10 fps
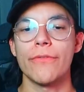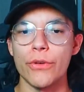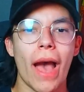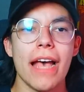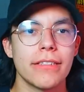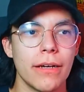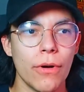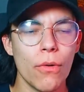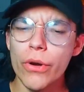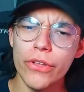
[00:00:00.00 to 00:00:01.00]
If you ask them,
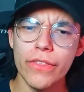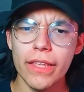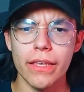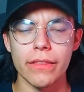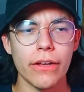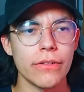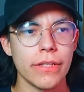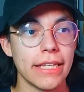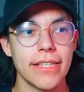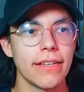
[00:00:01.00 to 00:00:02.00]
oh, what are you thinking?
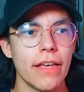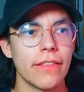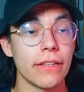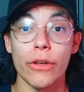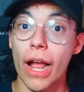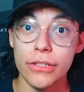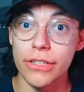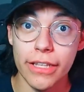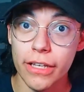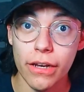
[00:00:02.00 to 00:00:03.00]
They say nothing. They're actually
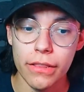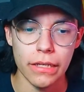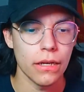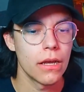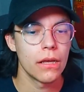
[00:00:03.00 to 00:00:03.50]
thinking nothing.